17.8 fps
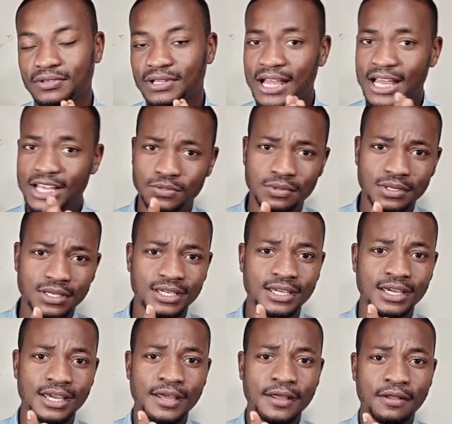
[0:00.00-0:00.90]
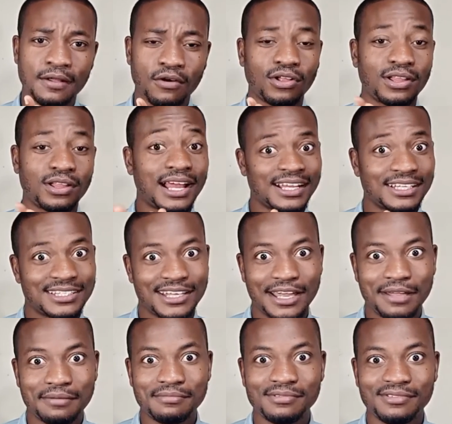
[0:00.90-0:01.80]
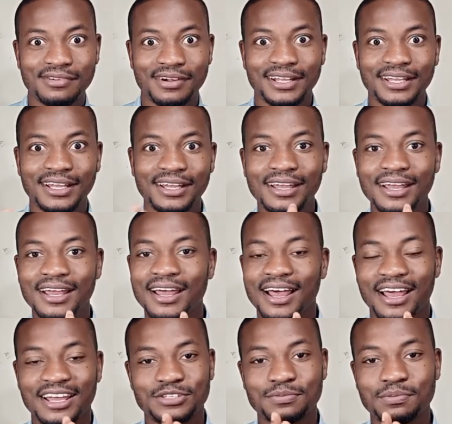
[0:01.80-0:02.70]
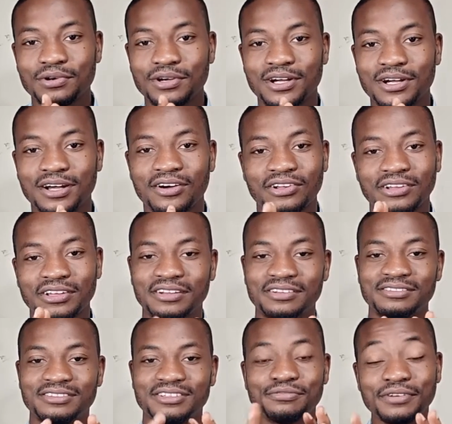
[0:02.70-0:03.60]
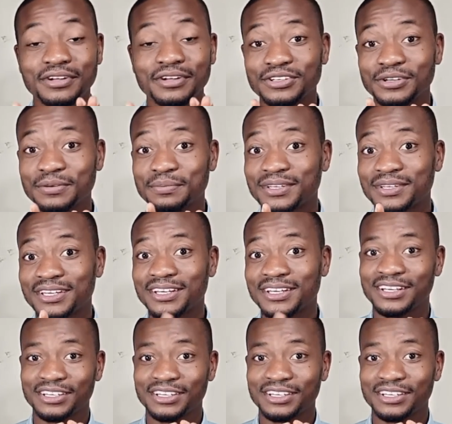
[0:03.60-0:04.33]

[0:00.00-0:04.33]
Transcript: Last week, or last time rather, I spoke on a different topic.